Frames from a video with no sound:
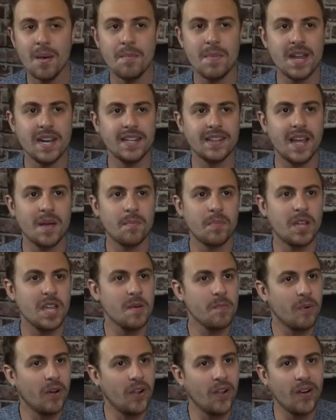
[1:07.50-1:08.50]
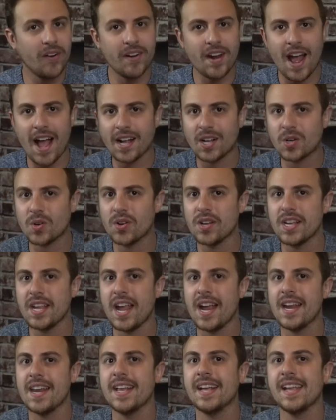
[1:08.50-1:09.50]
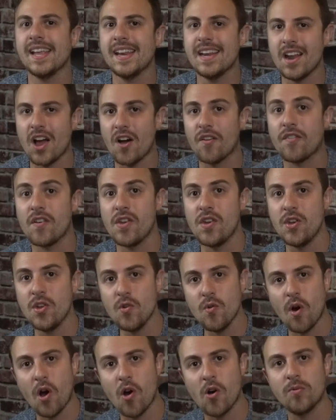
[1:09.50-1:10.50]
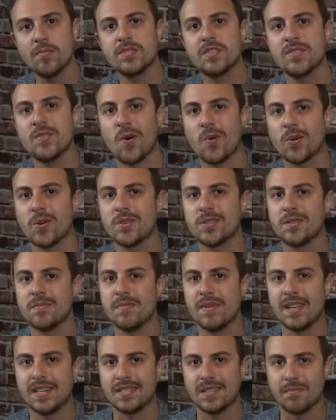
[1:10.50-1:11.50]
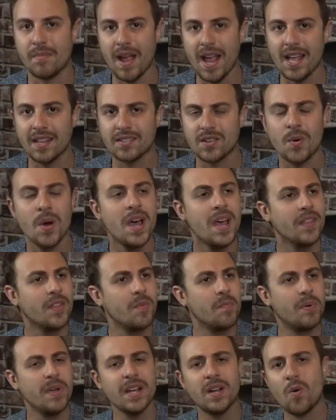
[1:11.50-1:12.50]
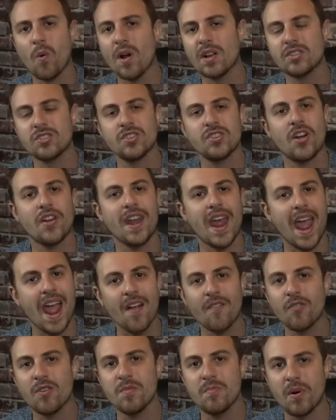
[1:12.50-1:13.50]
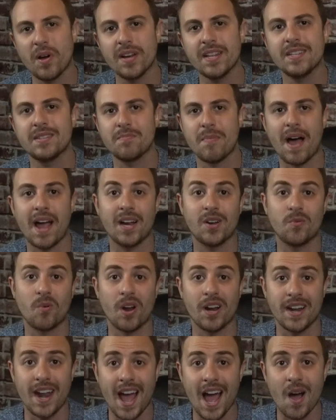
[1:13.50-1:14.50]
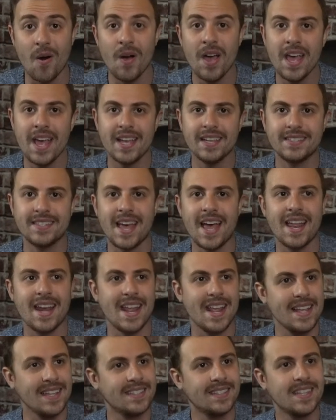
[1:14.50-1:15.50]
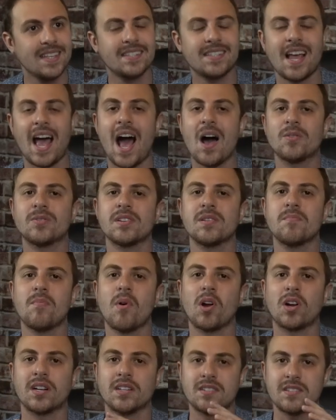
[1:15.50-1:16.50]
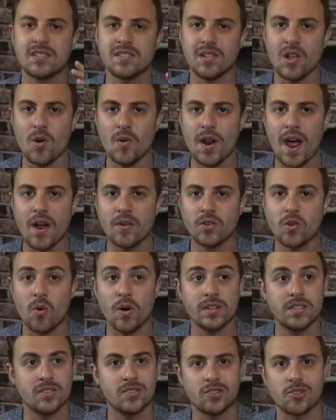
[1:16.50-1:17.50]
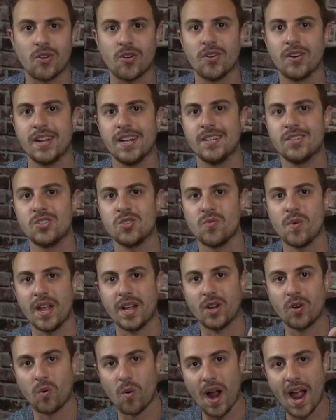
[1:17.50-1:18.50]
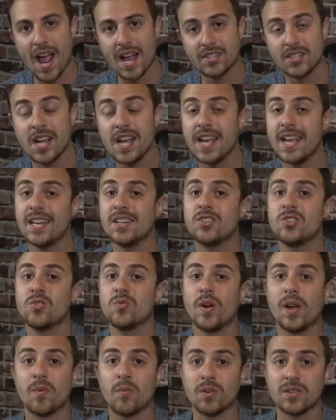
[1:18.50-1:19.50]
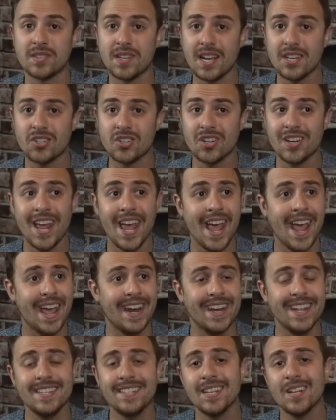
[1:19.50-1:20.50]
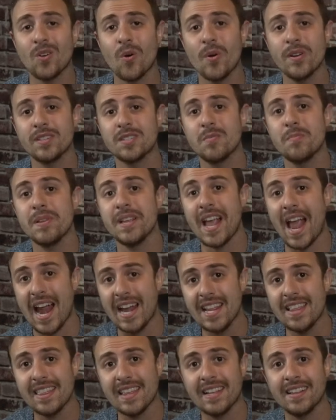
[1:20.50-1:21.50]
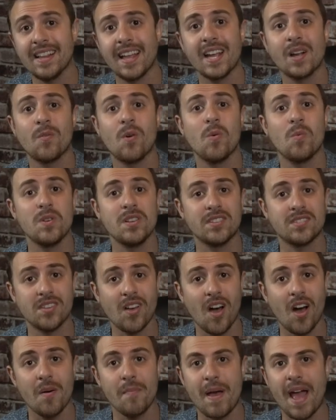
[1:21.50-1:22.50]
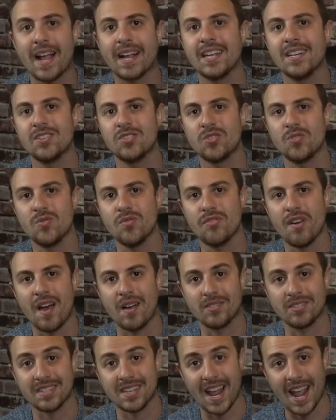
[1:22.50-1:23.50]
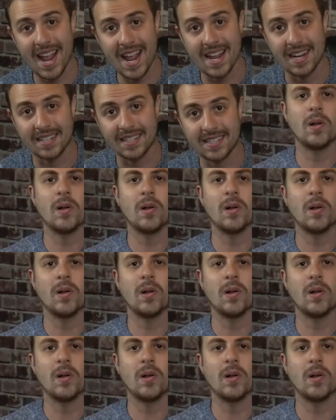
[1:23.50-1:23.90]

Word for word: meaning that people are not creating enough new homes in order to meet demand. So the big question on everybody's mind right now is that, is this housing market slowdown going to turn into a crash, into a recession, and is it going to be anything like what we saw back in 2008?